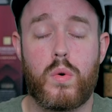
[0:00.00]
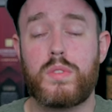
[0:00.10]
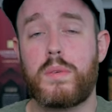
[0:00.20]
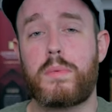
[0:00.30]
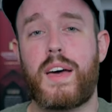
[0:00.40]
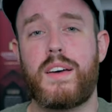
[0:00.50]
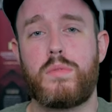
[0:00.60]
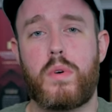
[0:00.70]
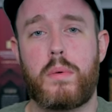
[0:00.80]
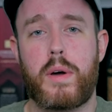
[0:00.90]
What's up
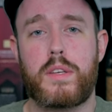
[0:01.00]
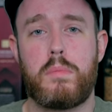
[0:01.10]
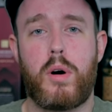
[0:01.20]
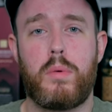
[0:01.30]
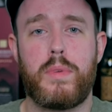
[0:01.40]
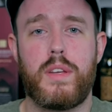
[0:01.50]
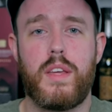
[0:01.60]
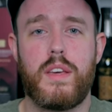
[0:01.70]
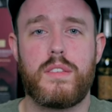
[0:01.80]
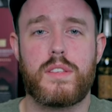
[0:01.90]
guys, welcome back to Malt
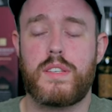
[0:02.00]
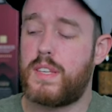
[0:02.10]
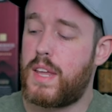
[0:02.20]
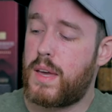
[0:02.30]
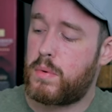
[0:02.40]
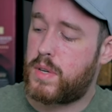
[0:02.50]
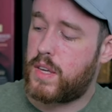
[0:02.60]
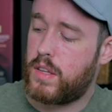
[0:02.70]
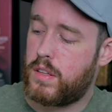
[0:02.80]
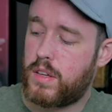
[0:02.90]
Mondays, and today we're
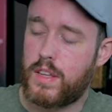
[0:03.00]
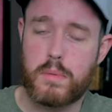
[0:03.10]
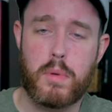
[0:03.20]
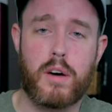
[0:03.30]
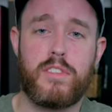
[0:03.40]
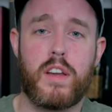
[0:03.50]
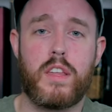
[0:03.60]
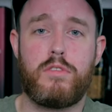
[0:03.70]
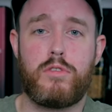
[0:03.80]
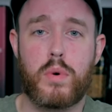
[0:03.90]
taking a look at the
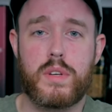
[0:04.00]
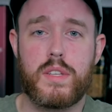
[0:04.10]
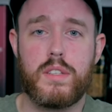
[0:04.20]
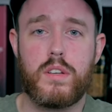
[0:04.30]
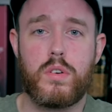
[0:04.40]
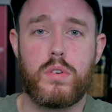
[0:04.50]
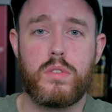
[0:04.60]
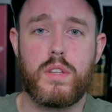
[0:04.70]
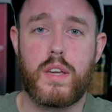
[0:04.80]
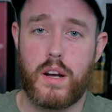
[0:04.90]
Balvenie
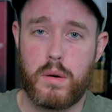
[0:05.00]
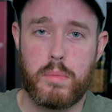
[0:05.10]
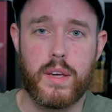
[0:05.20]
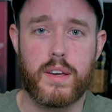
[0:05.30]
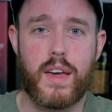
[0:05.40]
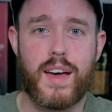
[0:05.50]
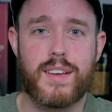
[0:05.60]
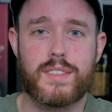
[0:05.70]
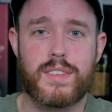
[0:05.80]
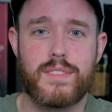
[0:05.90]
14-year-old Caribbean
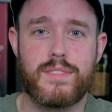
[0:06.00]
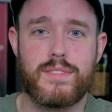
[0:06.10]
cask.